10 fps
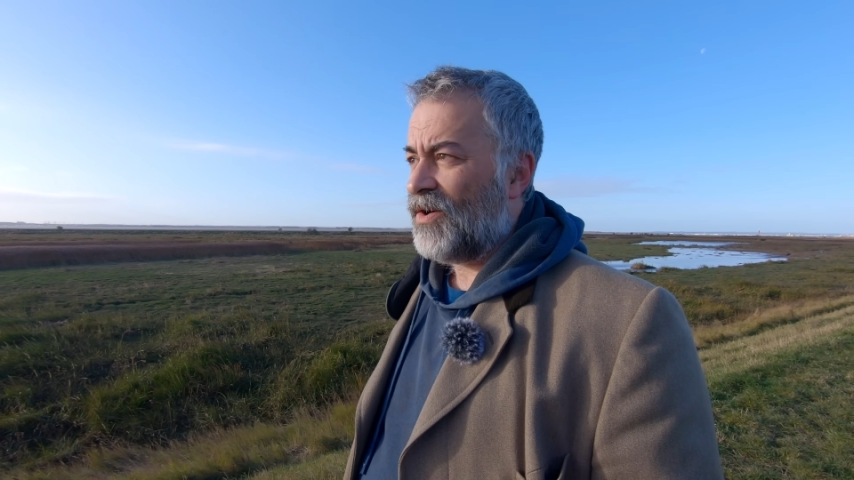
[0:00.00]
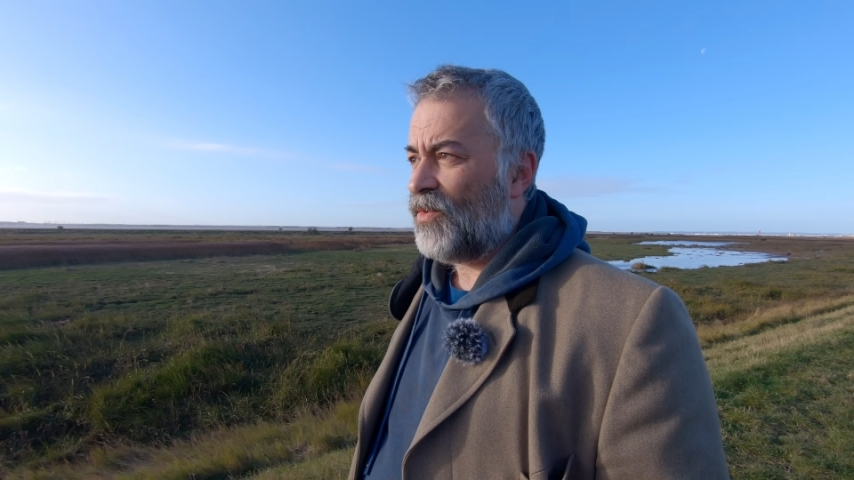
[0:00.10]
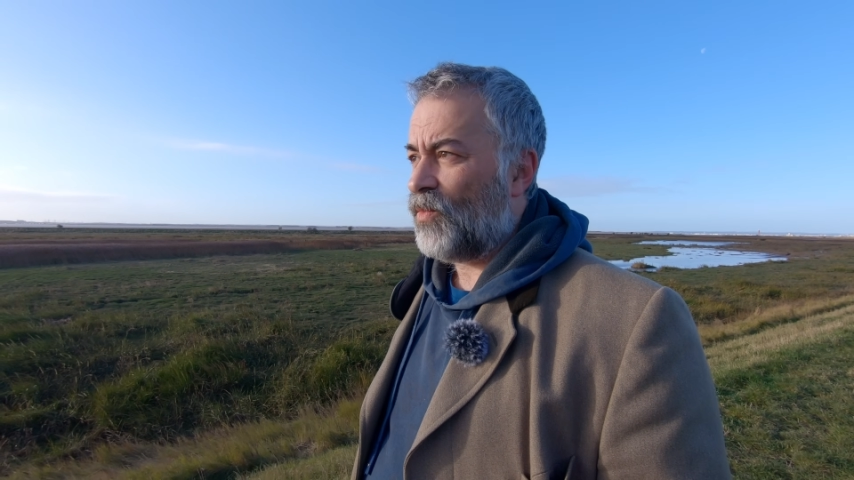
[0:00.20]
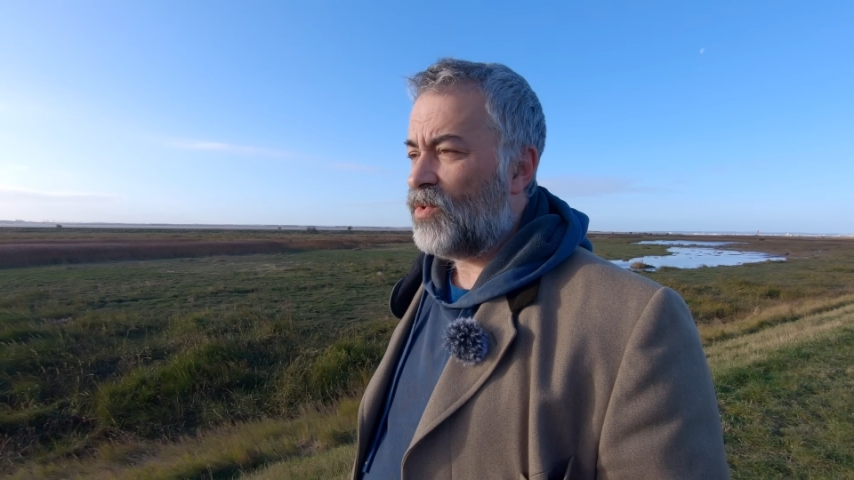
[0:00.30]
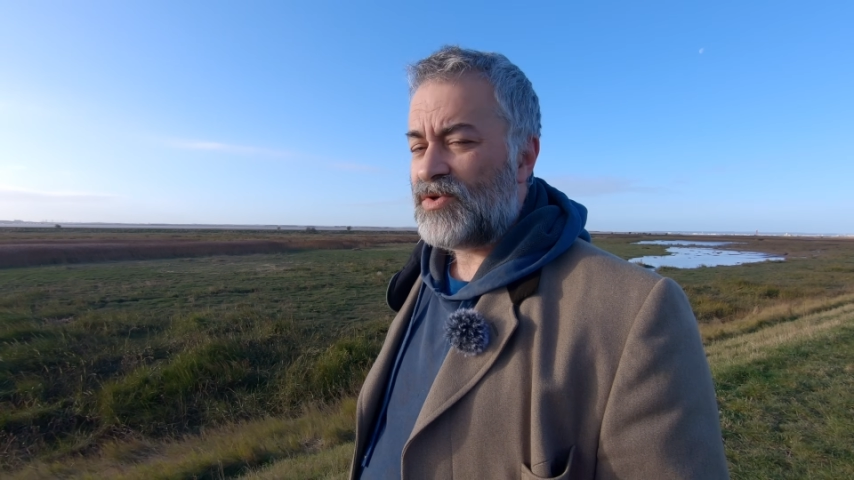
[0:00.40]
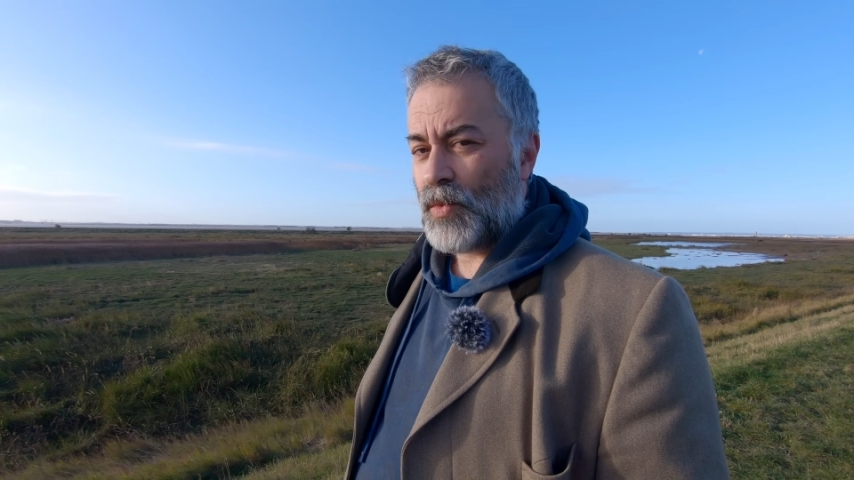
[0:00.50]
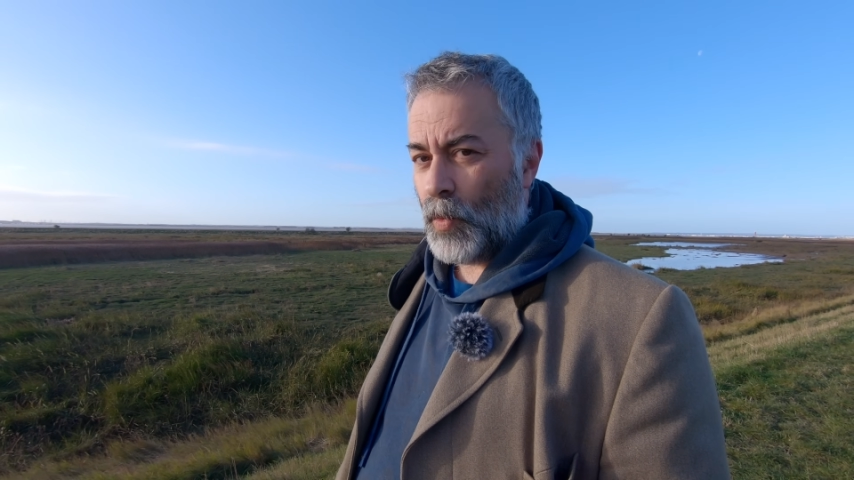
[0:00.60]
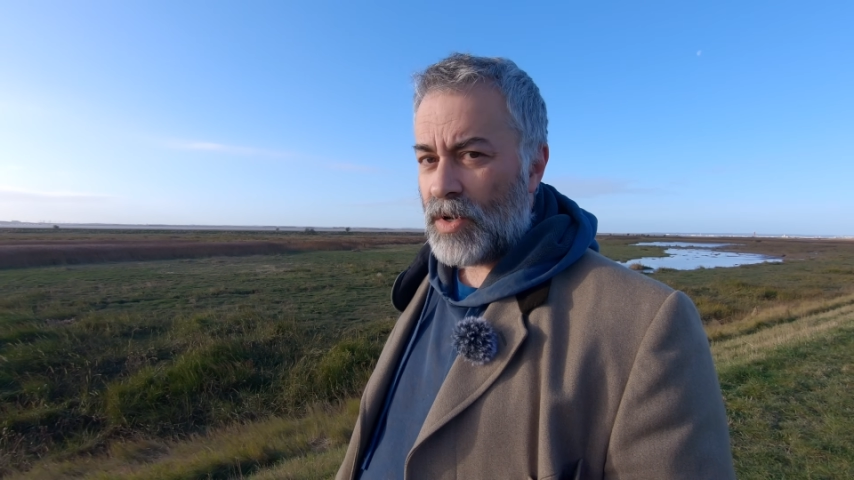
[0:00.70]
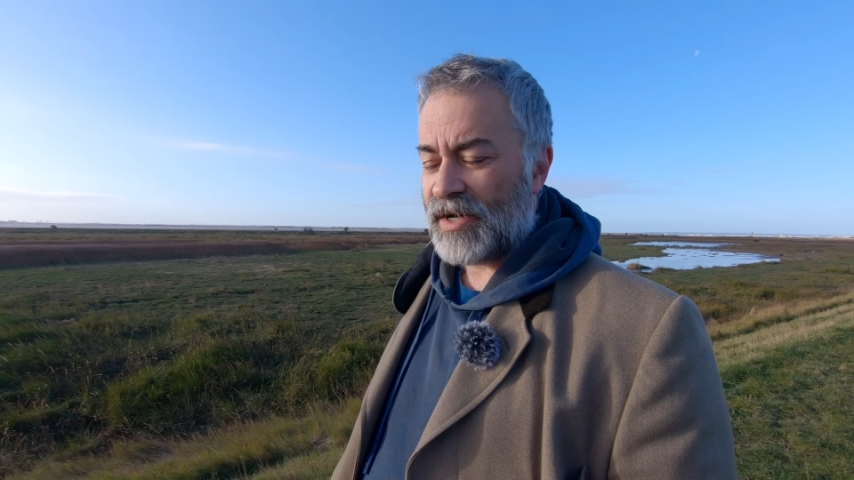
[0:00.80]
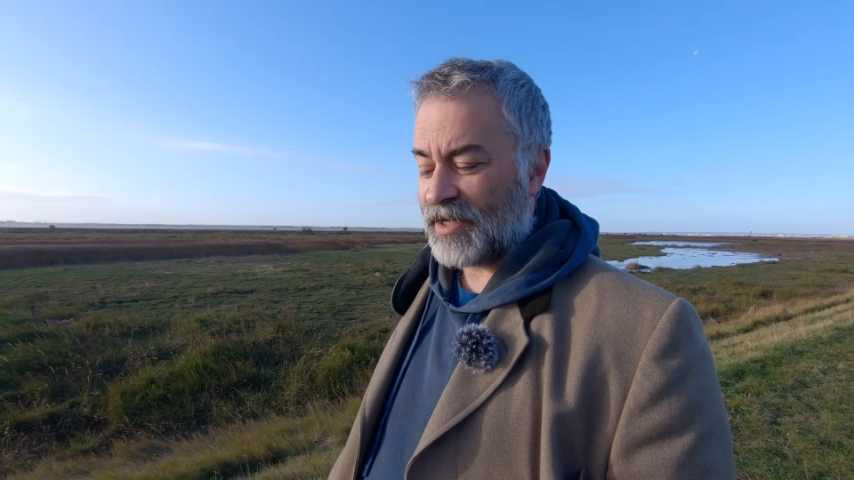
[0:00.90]
wouldn't
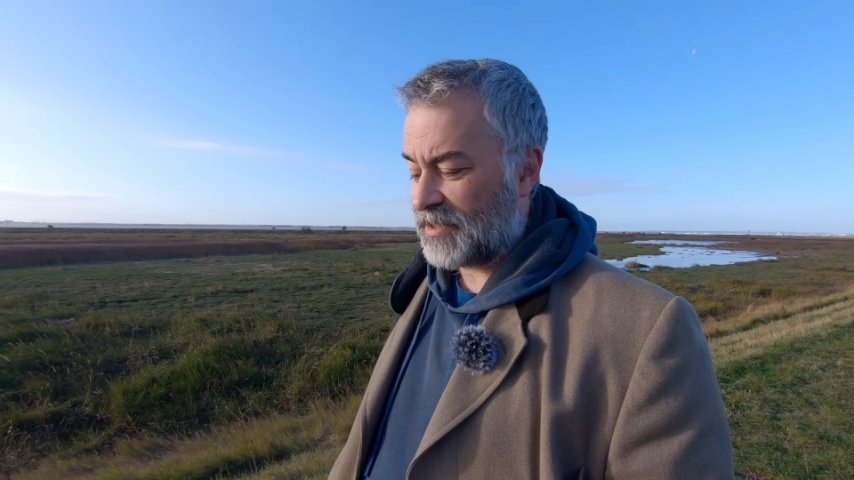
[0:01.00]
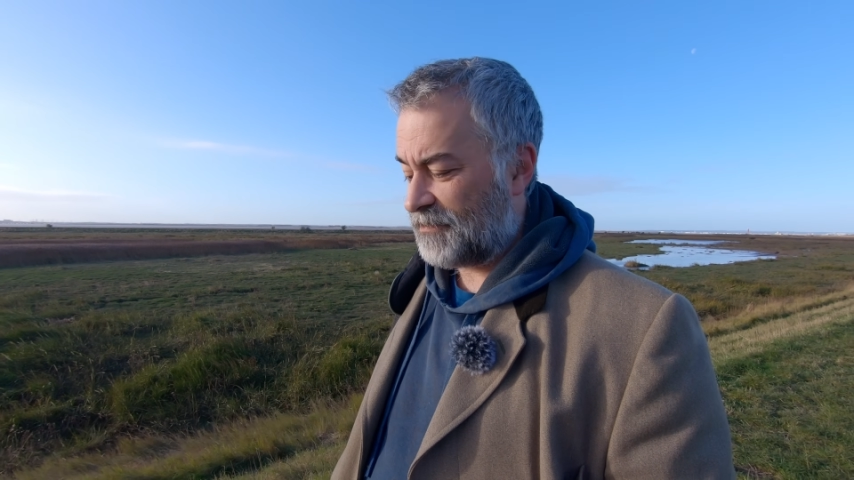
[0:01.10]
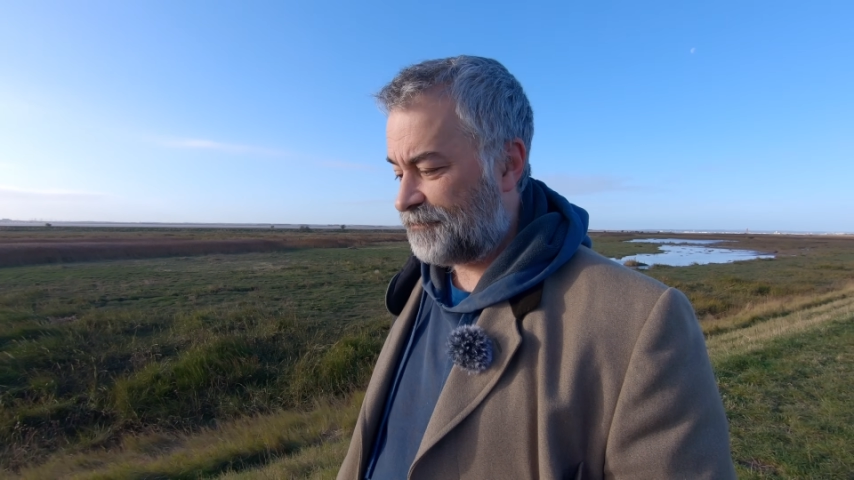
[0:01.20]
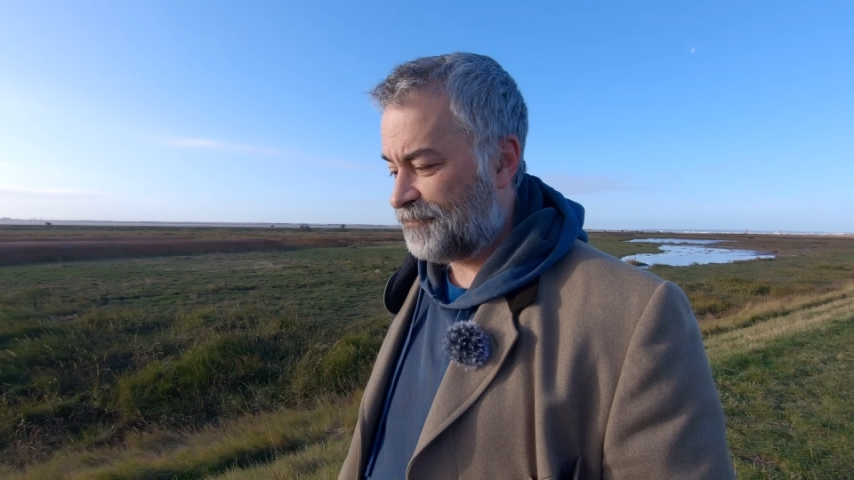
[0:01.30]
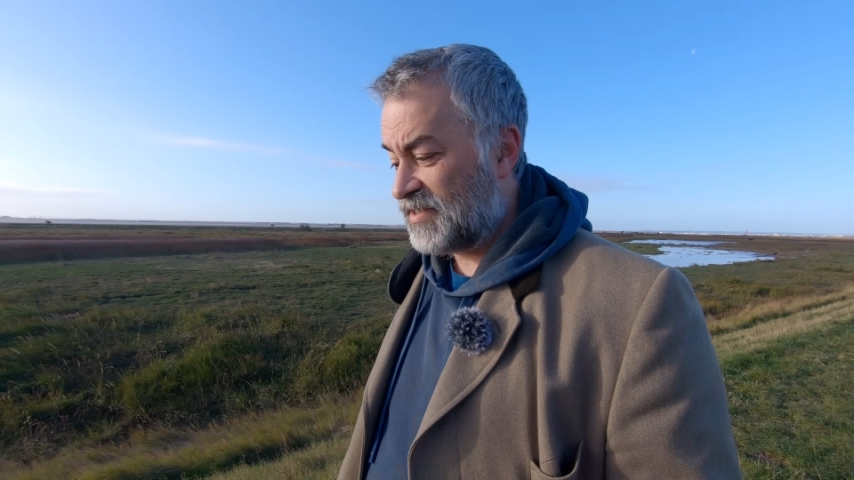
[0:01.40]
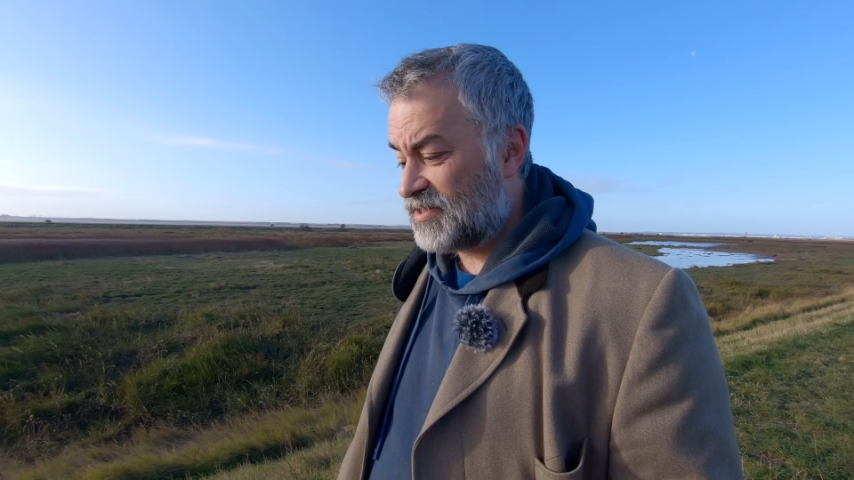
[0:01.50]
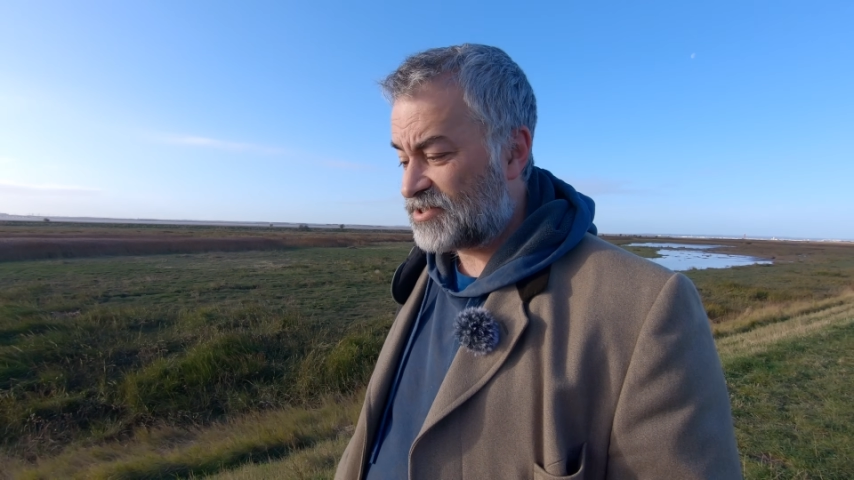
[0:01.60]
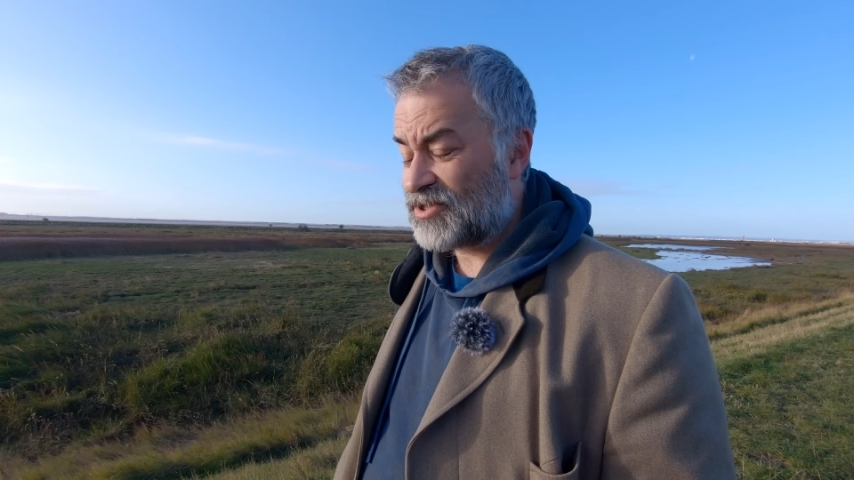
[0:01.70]
work because